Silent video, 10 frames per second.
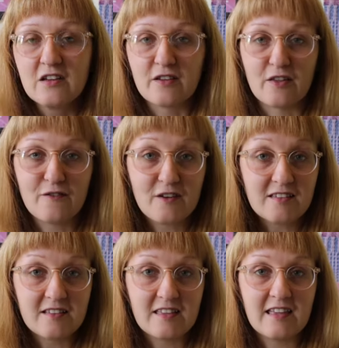So the
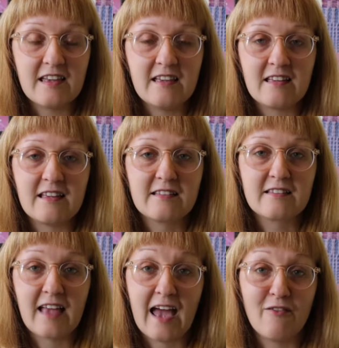first of these is
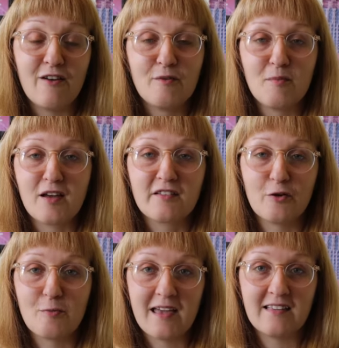Sarah from Like
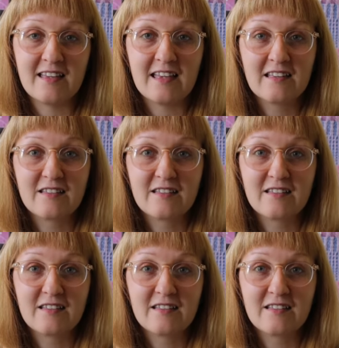So Amazing.